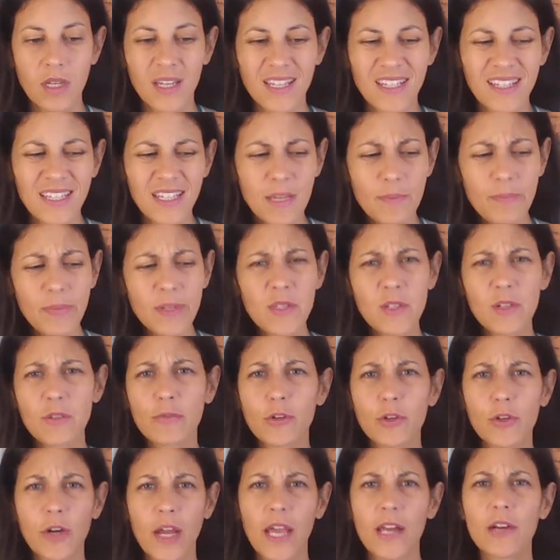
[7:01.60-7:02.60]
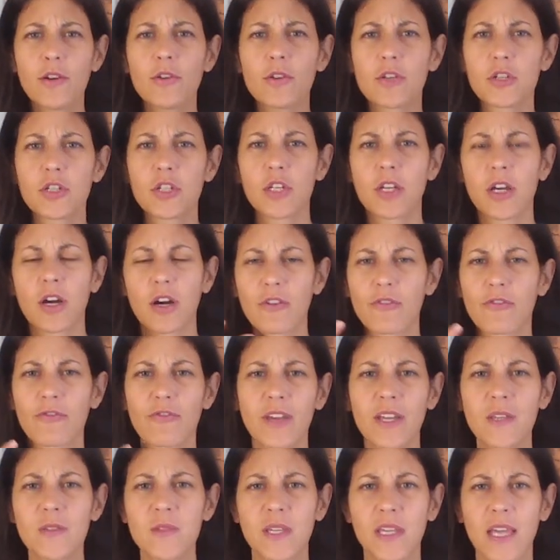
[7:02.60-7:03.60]
nippets of your energy are
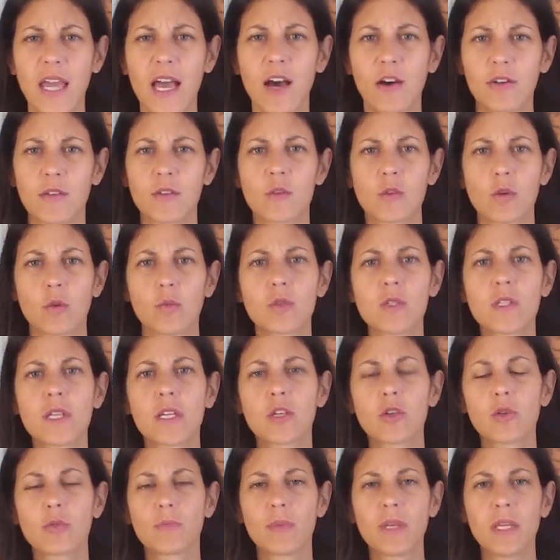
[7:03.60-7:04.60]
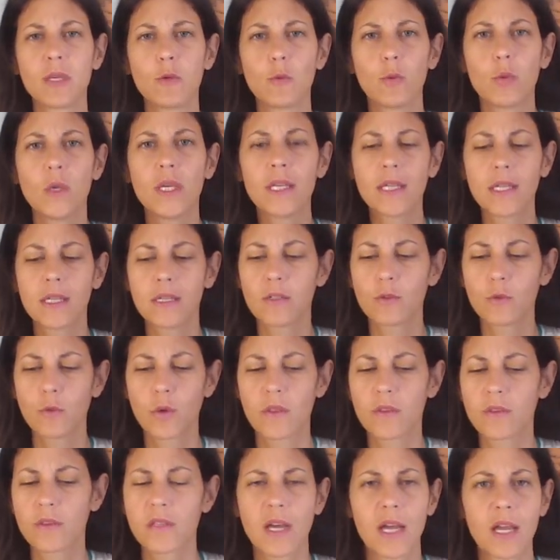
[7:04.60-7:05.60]
phasing out. It's almost like you're being weakened
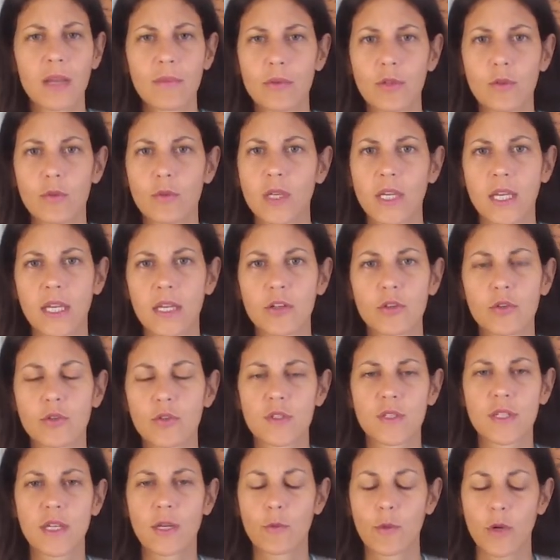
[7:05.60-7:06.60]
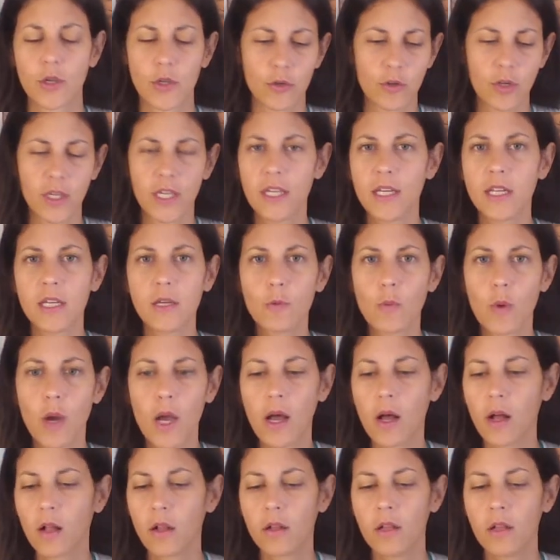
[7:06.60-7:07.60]
with time. You can't understand why you're eating
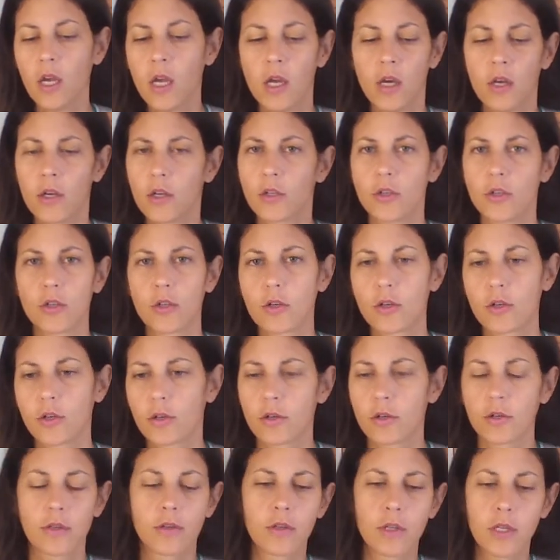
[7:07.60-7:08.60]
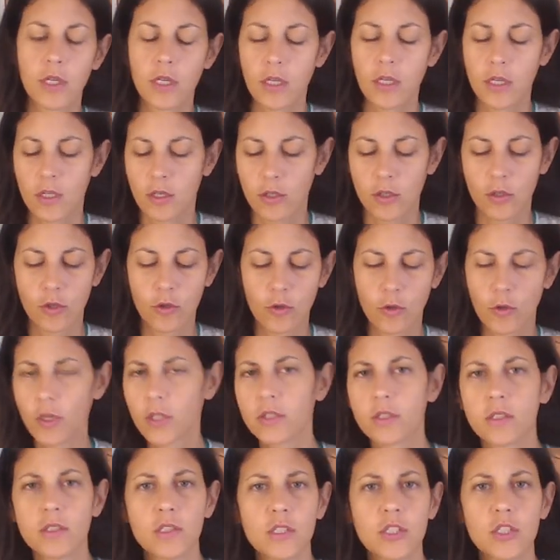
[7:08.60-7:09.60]
well, you're
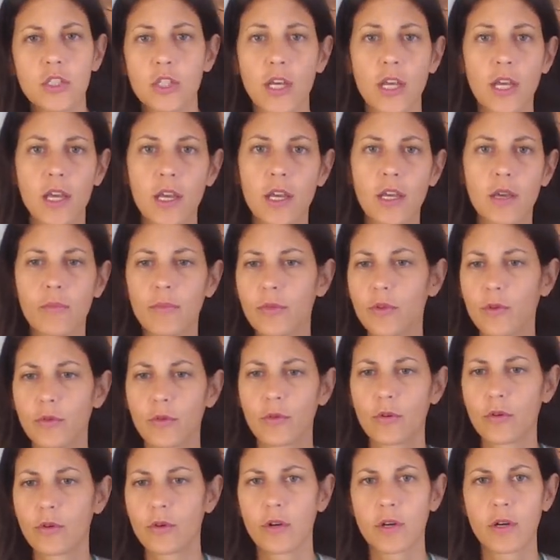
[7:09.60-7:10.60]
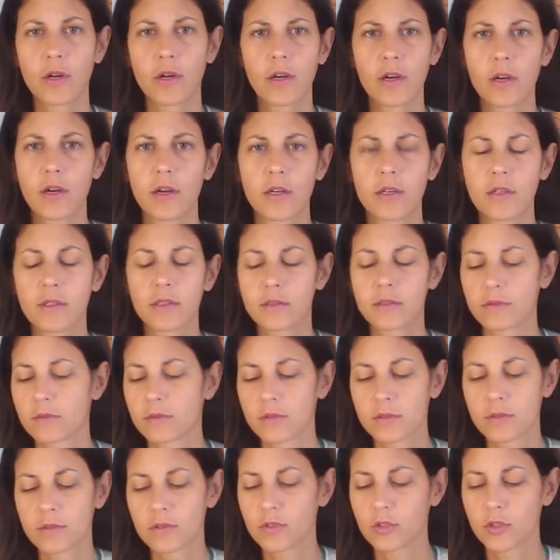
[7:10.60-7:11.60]
going to the gym, you're um,
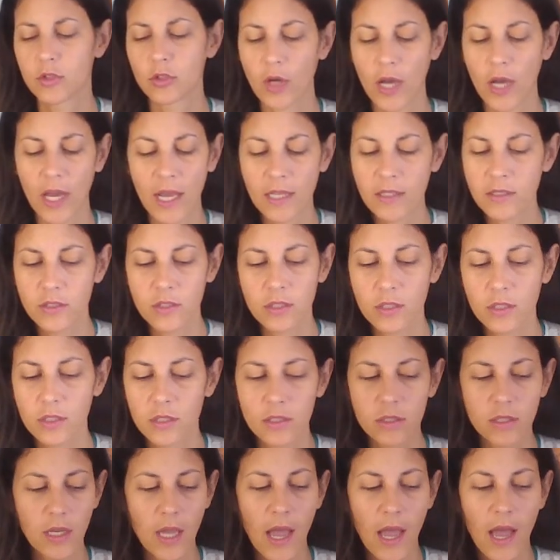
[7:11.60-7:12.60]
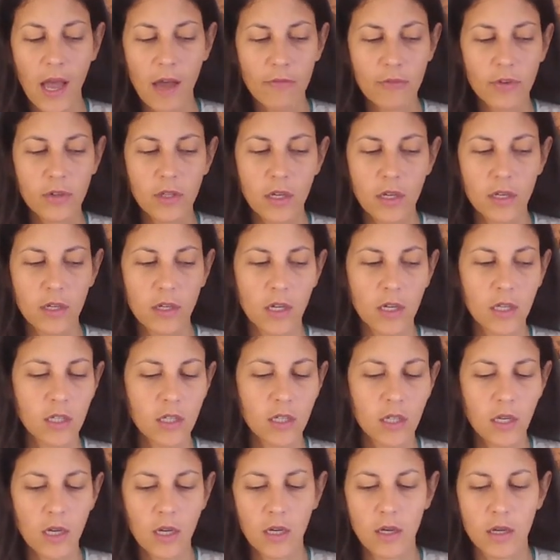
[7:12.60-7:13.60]
trying to have a,
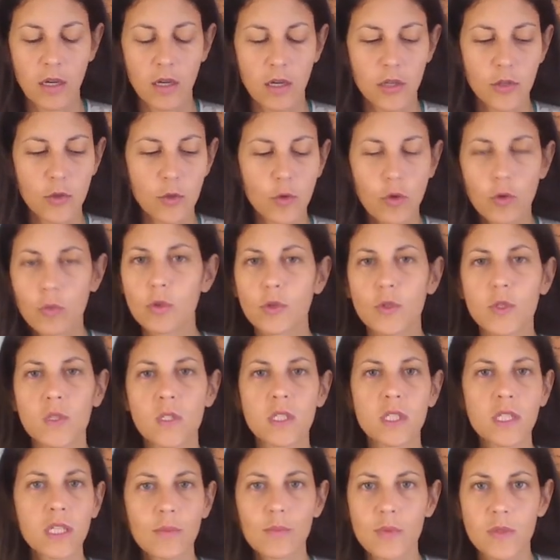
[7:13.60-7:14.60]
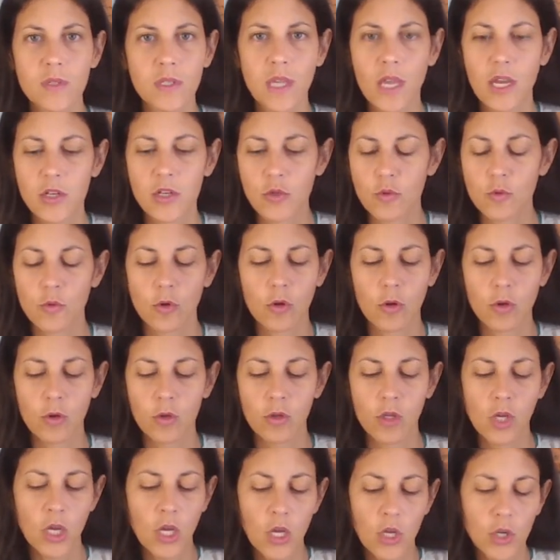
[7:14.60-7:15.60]
a, a, a, normal sleep
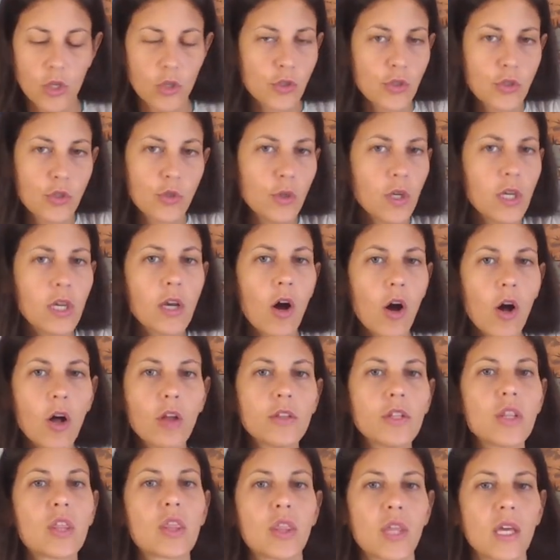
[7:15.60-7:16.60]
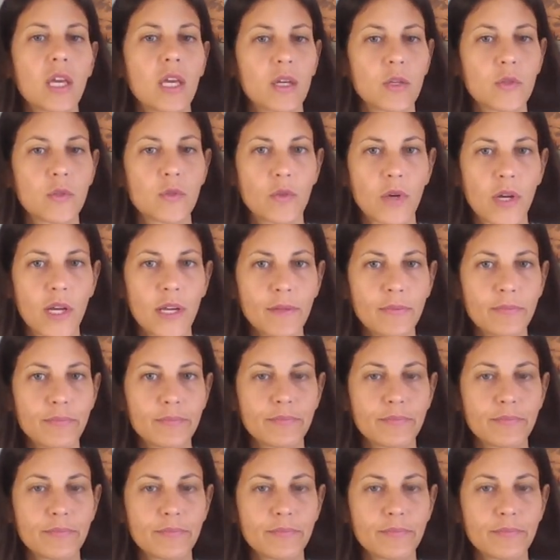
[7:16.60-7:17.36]
schedule. You're doing all the things, right?